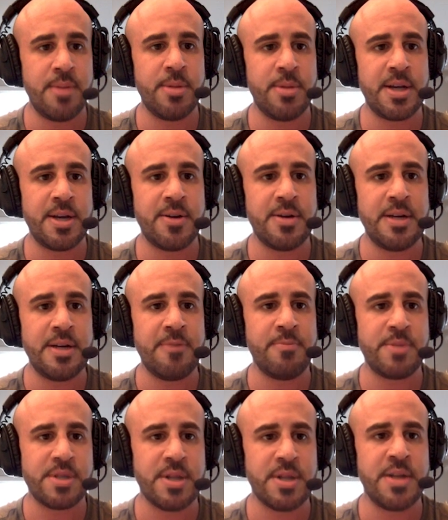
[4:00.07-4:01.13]
account name
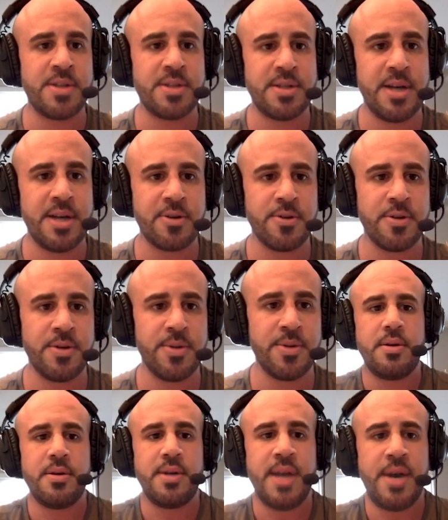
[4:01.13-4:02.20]
slash Alcor
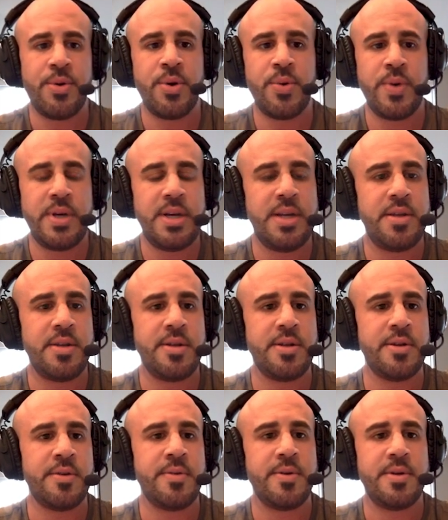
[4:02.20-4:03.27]
UI. Now what we need to
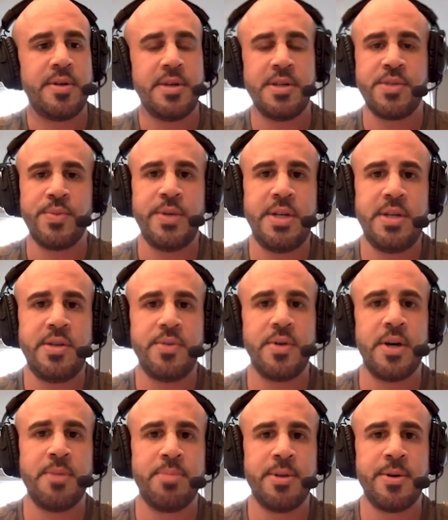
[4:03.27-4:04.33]
do is we need to
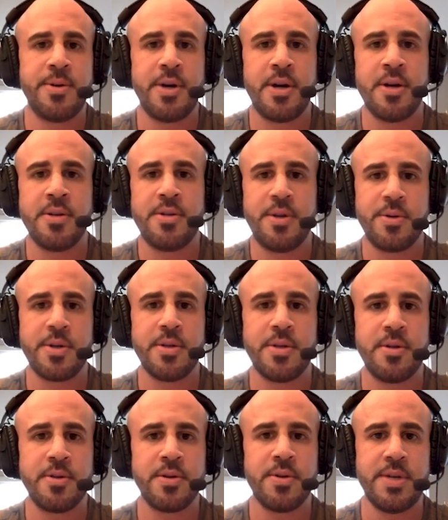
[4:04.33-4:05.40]
upload our token
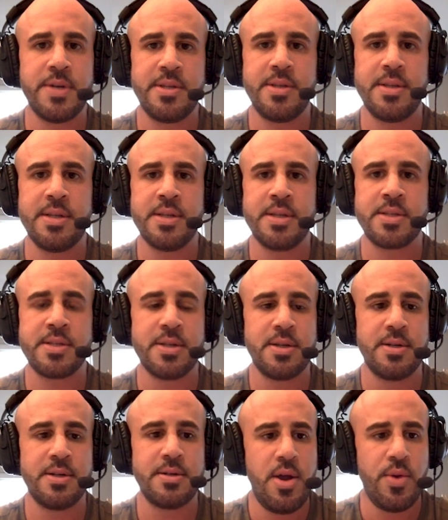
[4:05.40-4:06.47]
logo into this.
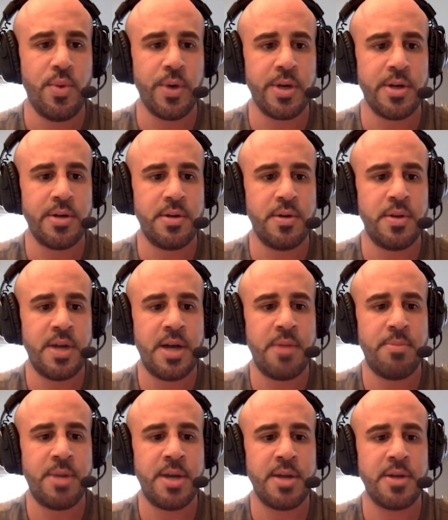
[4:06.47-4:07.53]
We're going to do
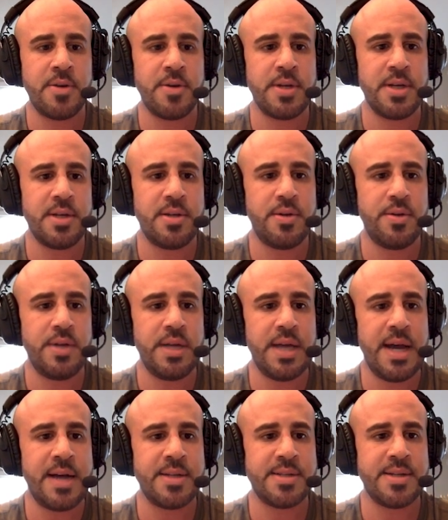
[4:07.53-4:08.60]
that by going into the
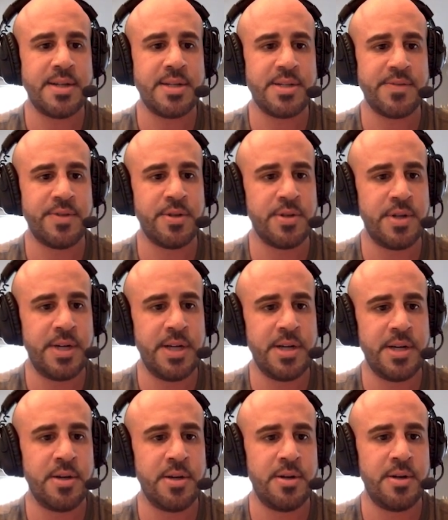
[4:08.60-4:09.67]
assets folder here